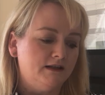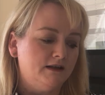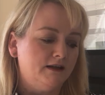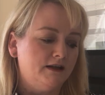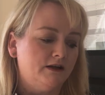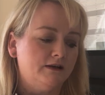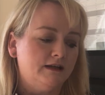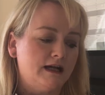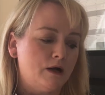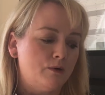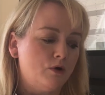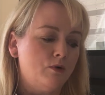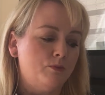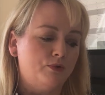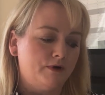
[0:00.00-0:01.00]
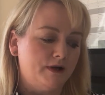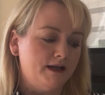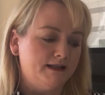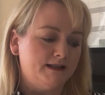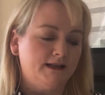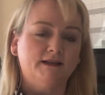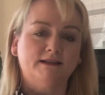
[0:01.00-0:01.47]
that they are now
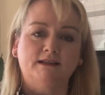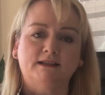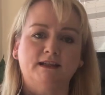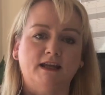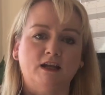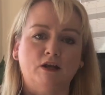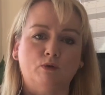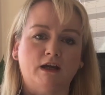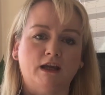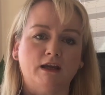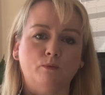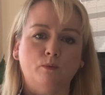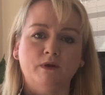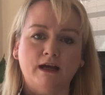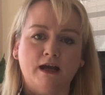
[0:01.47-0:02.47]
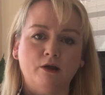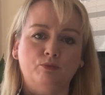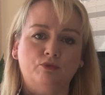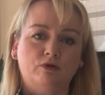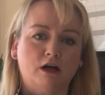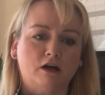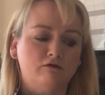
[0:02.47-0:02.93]
operating as a takeaway without
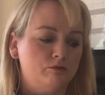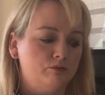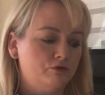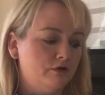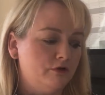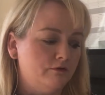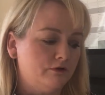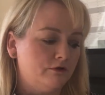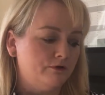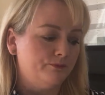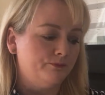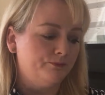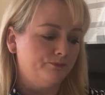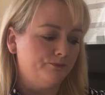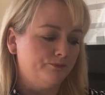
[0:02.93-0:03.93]
prior approval.